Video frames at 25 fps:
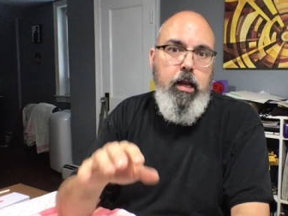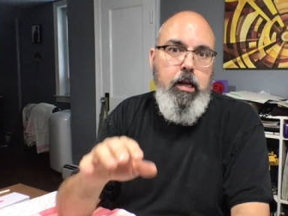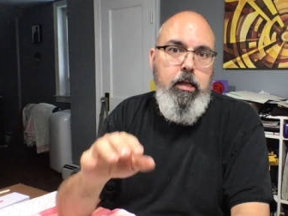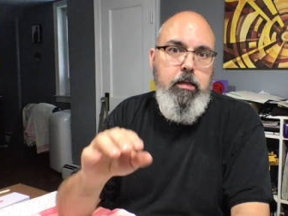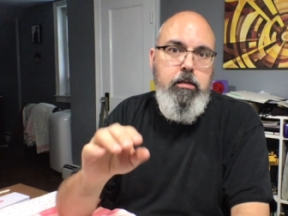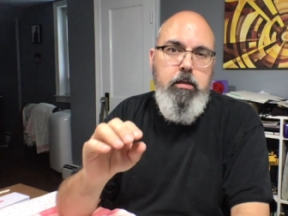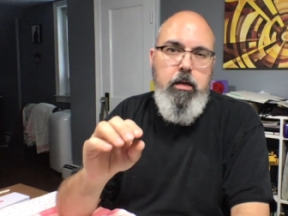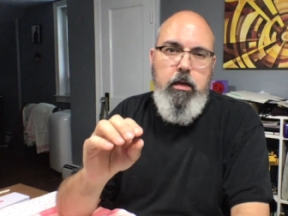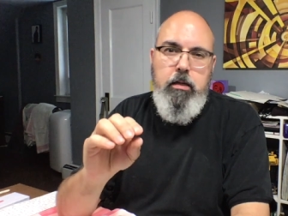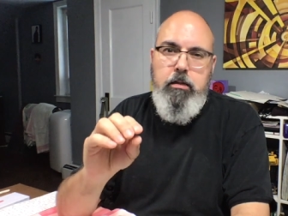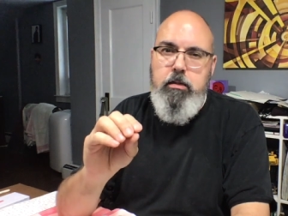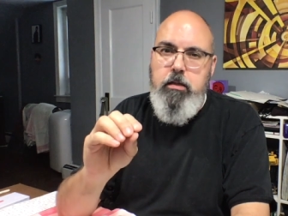It's
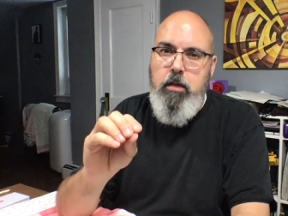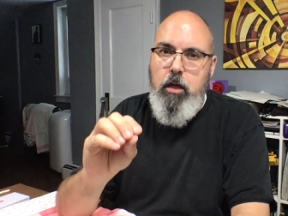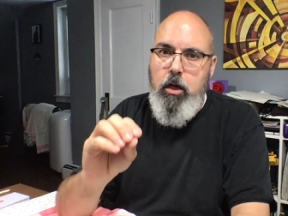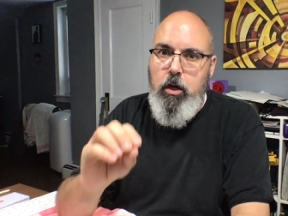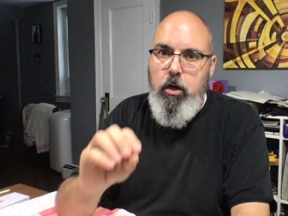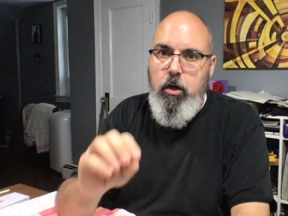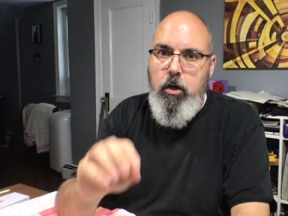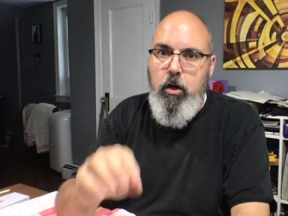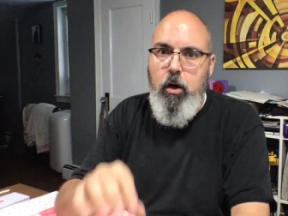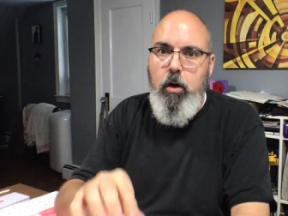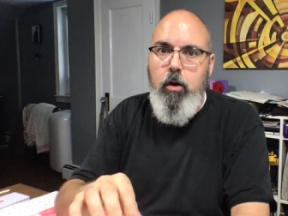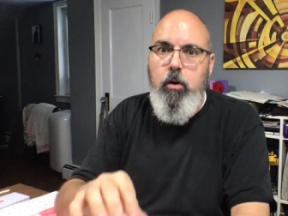it's the
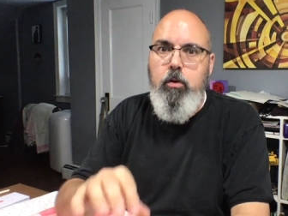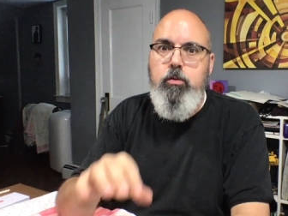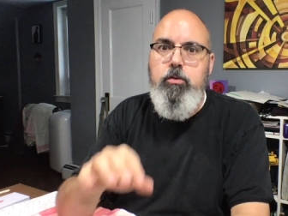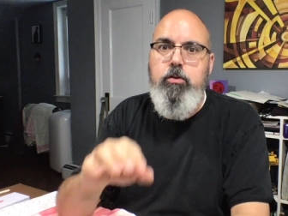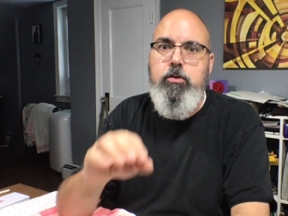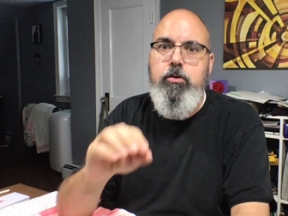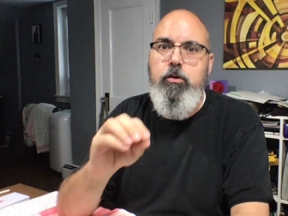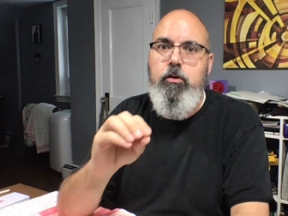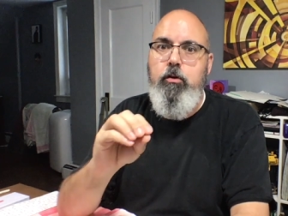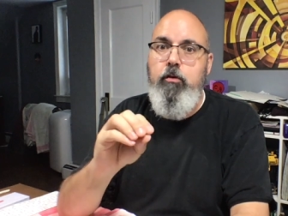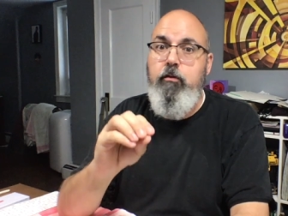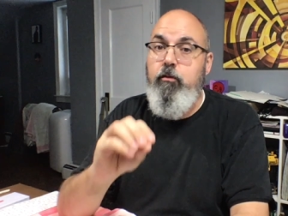
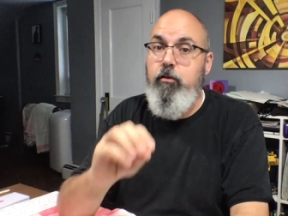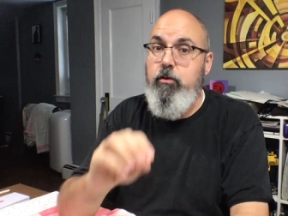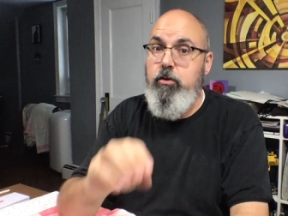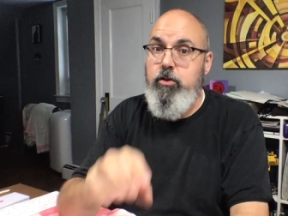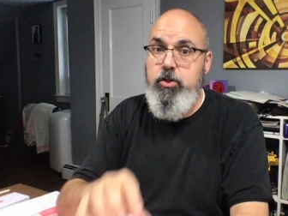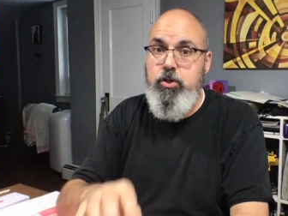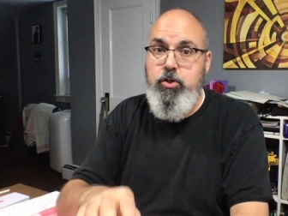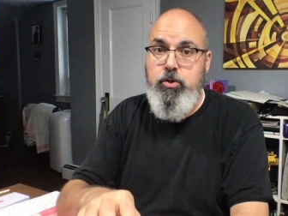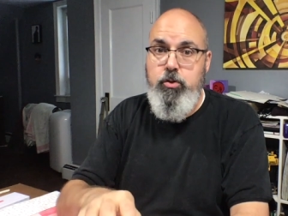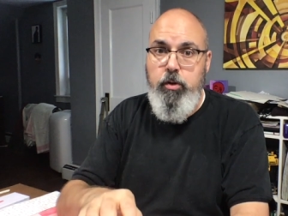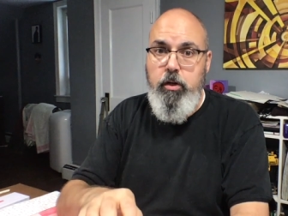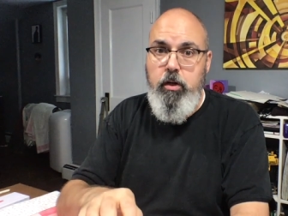go-to for
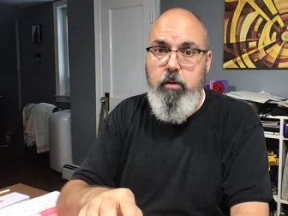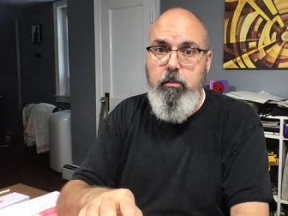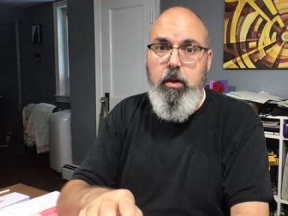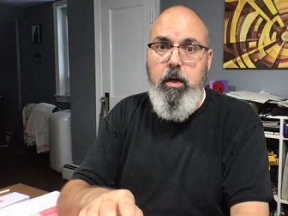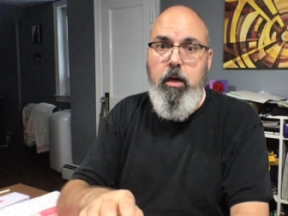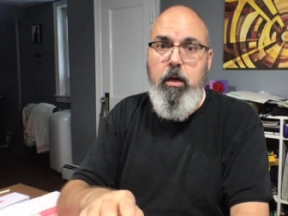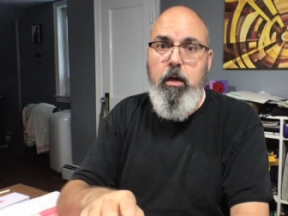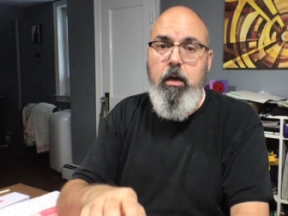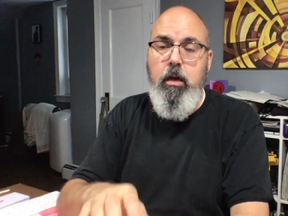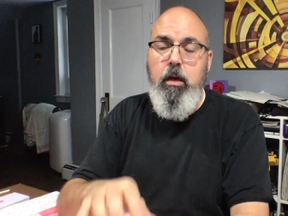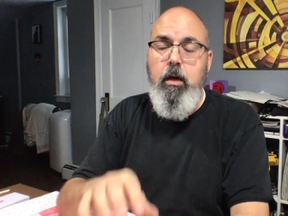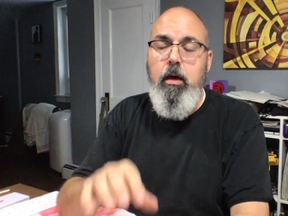
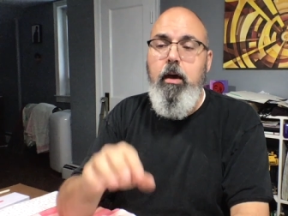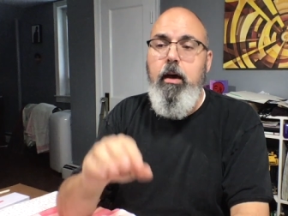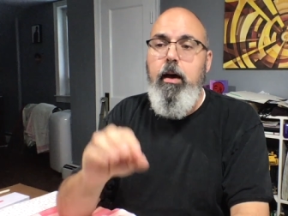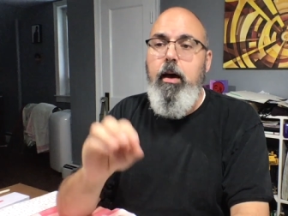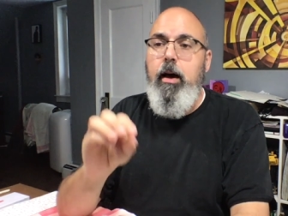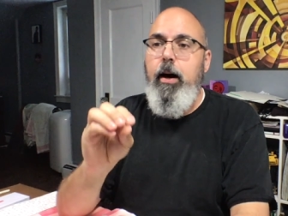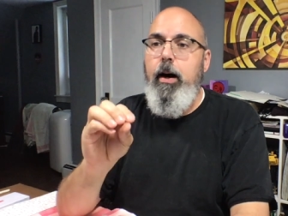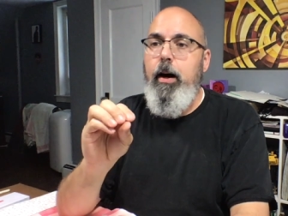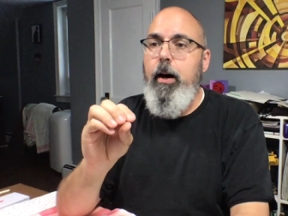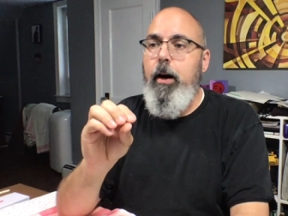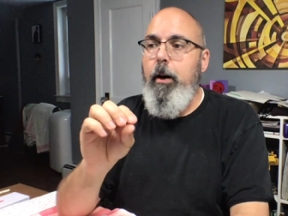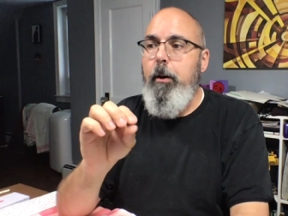streaming.
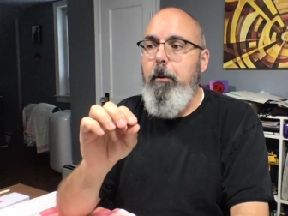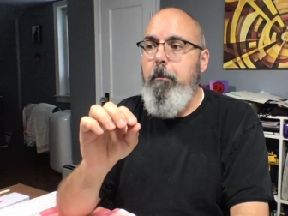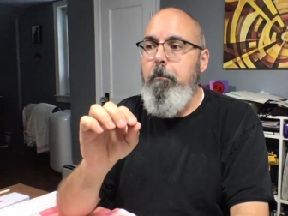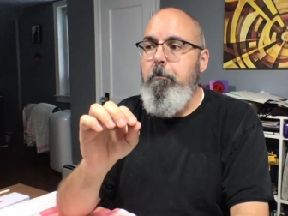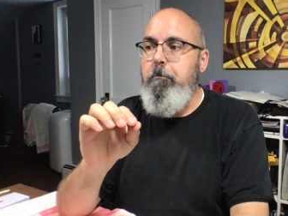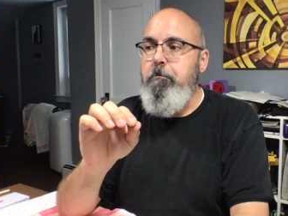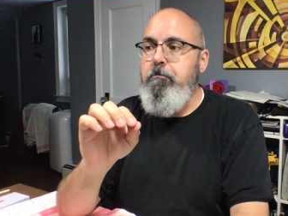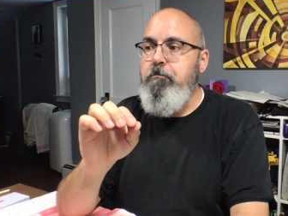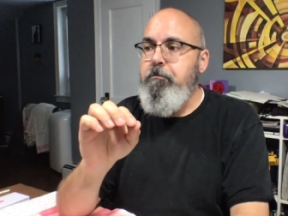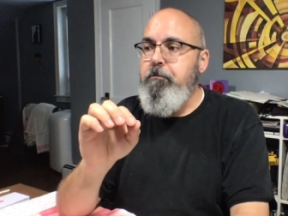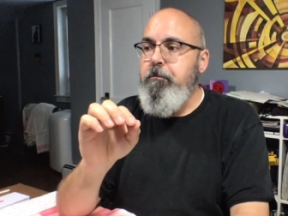Um,